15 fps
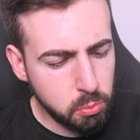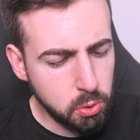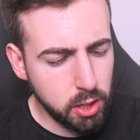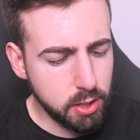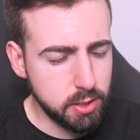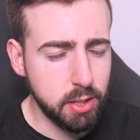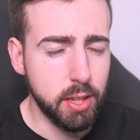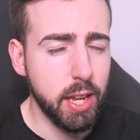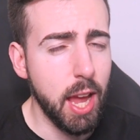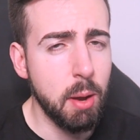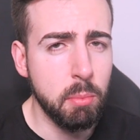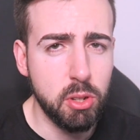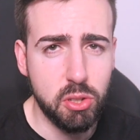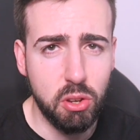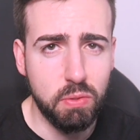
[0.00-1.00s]
of work to the
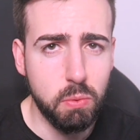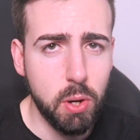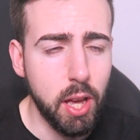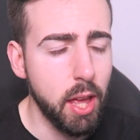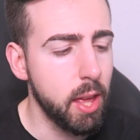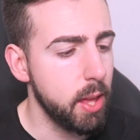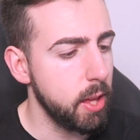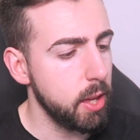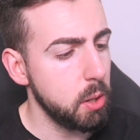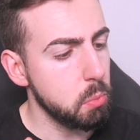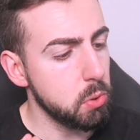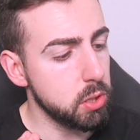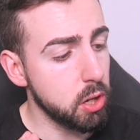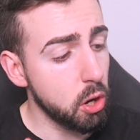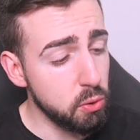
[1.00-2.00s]
camera software,
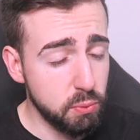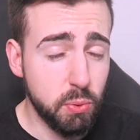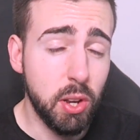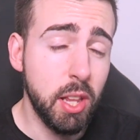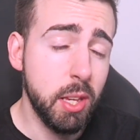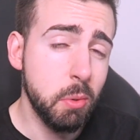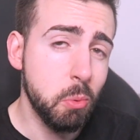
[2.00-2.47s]
which hopefully